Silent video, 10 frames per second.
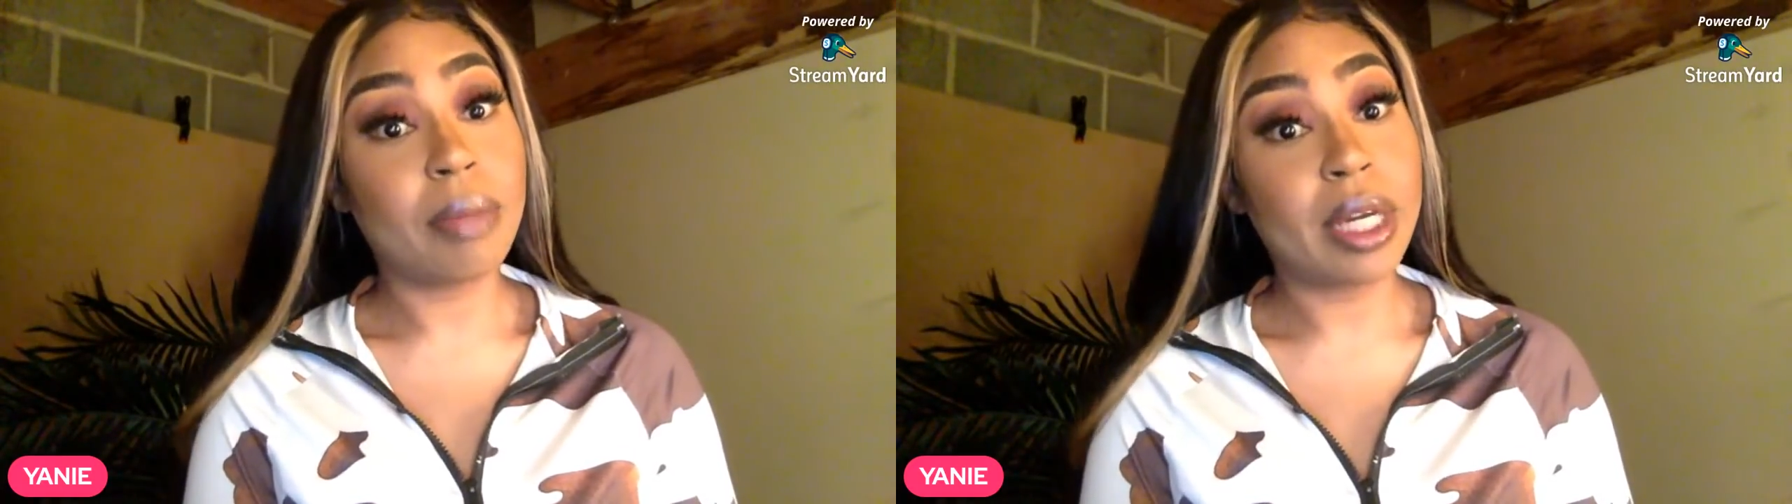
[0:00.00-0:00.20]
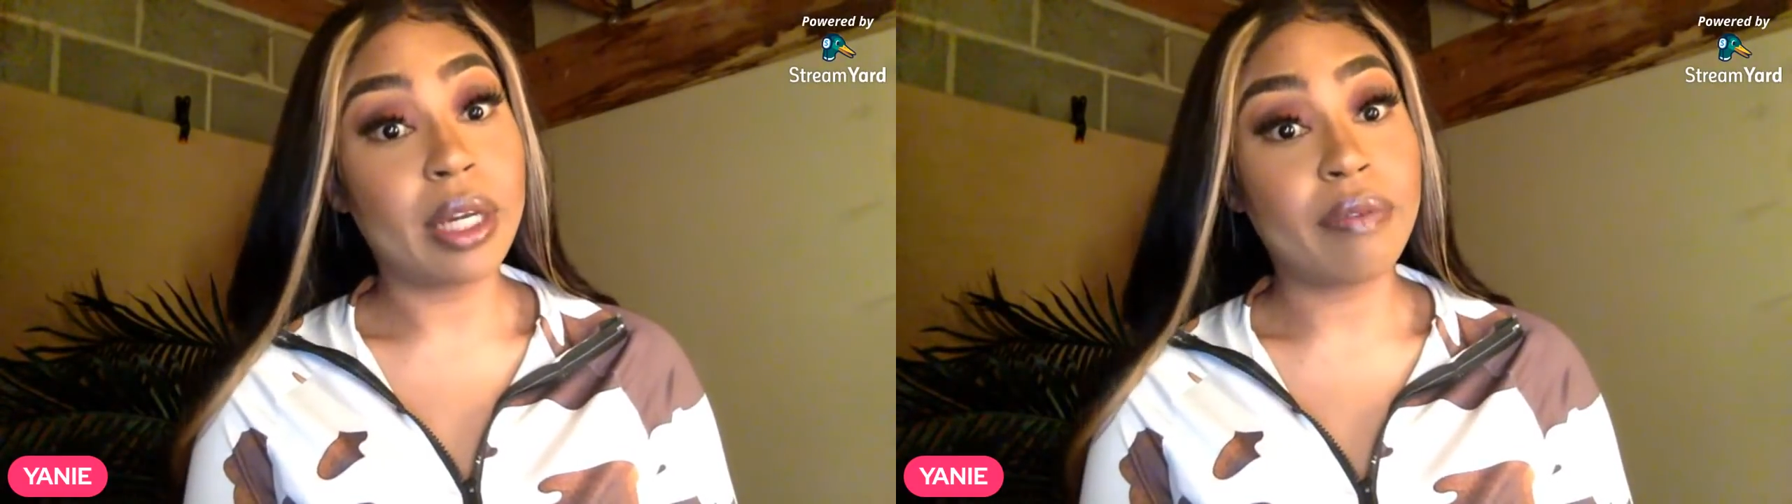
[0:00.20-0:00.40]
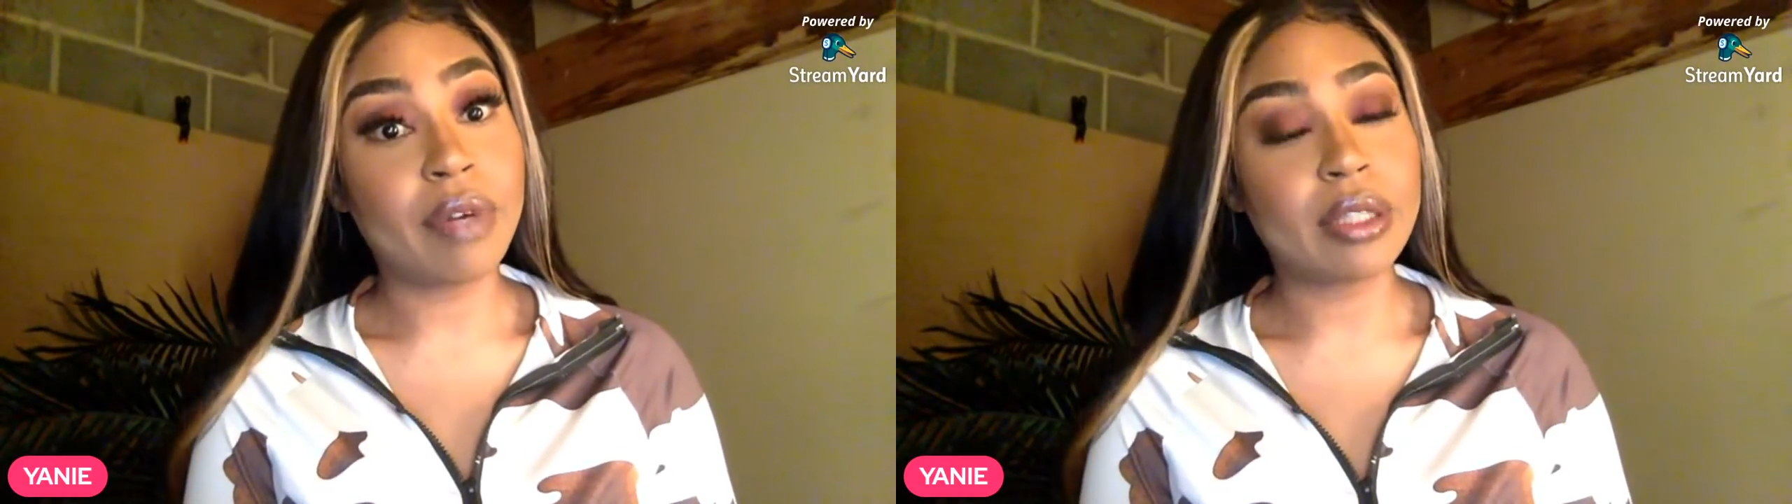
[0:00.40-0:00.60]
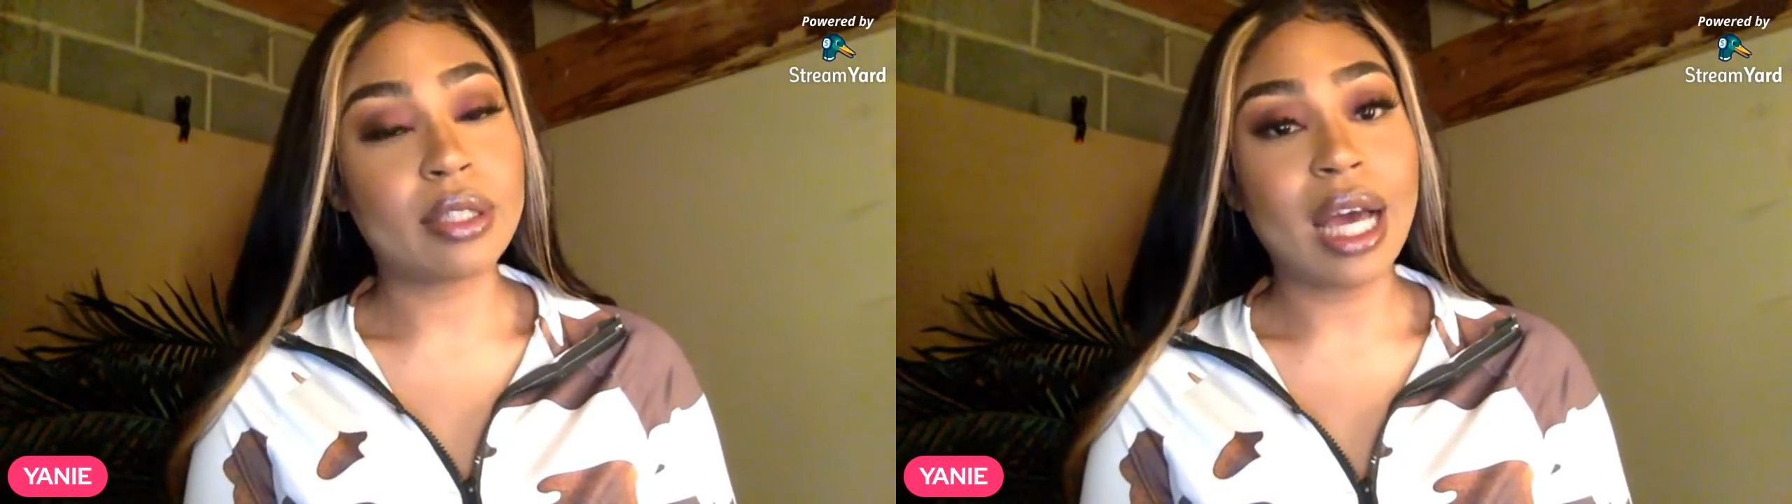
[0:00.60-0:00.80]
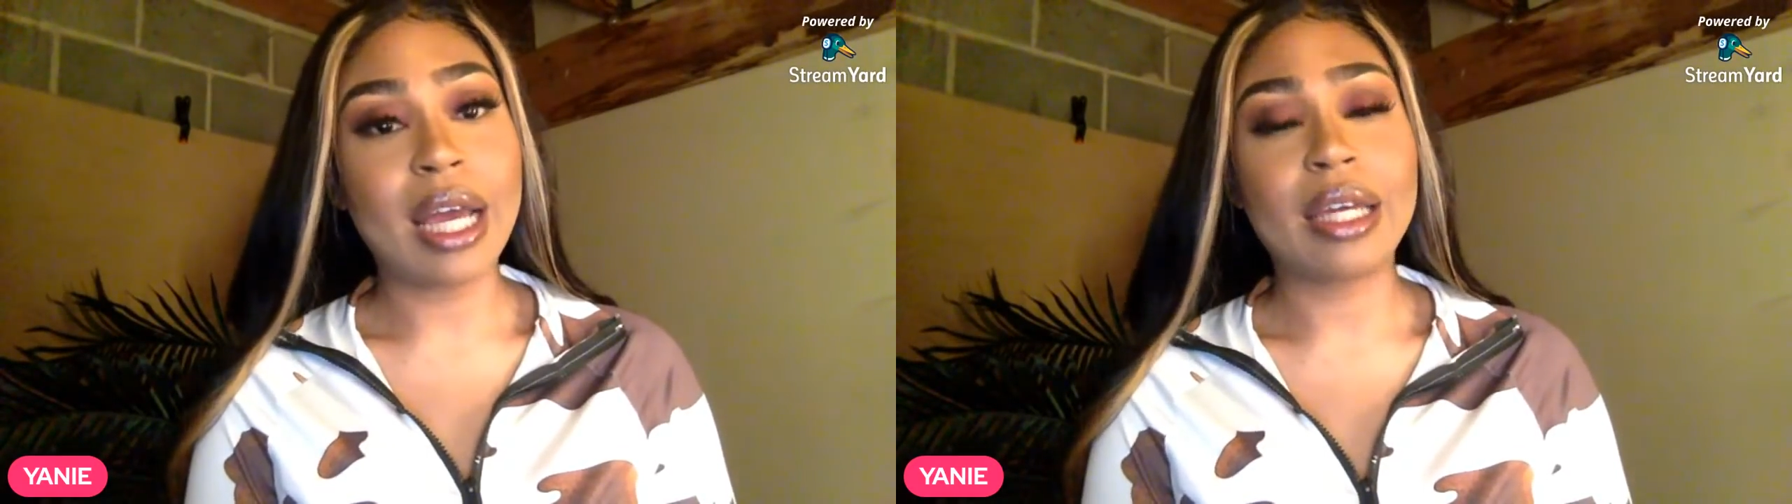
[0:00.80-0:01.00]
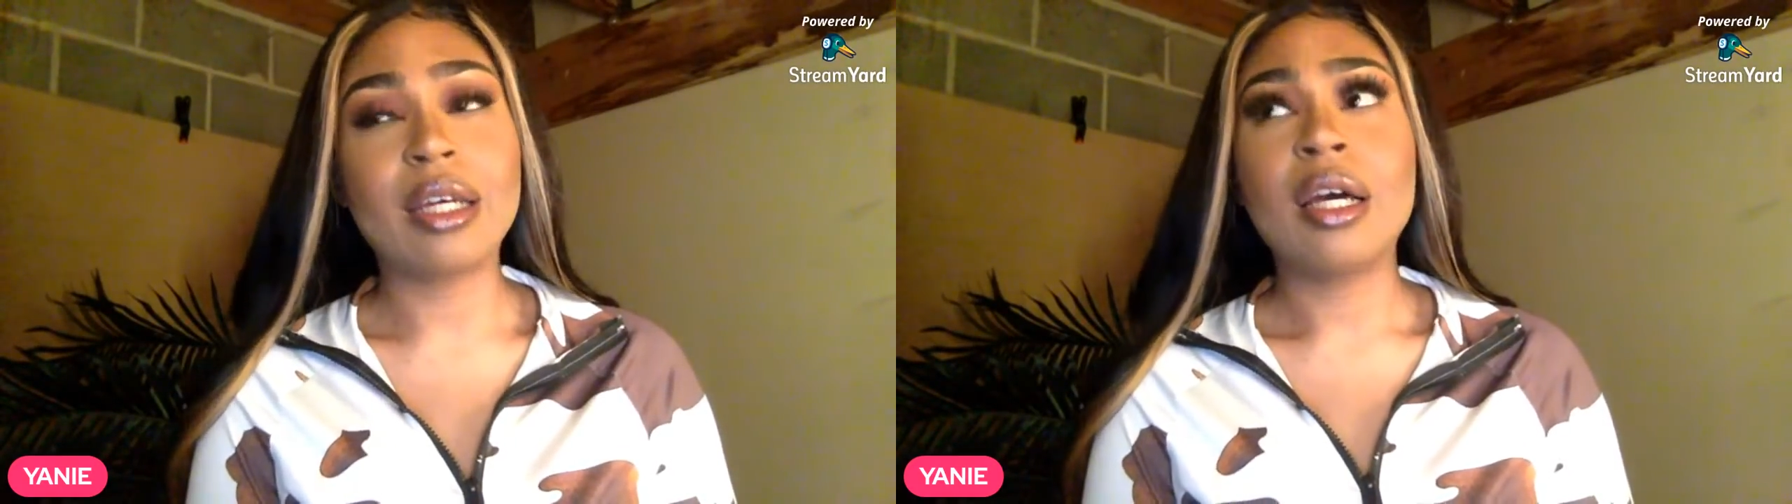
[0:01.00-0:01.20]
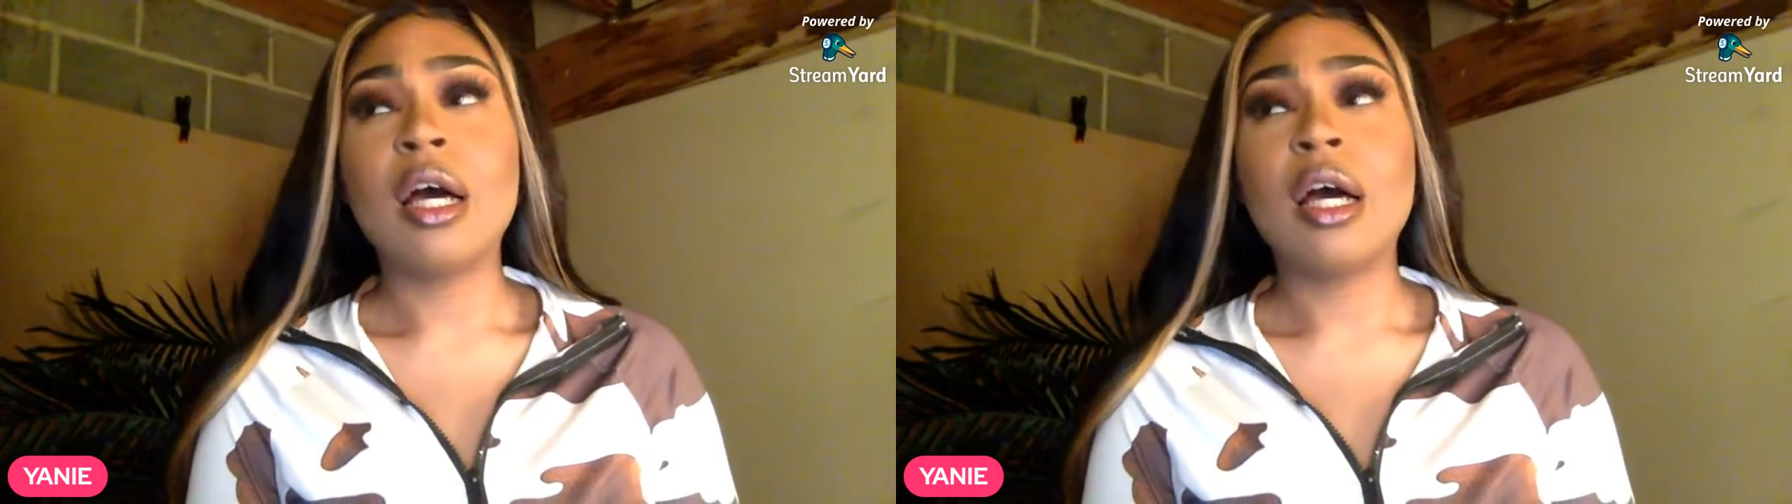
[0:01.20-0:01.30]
Married at First Sight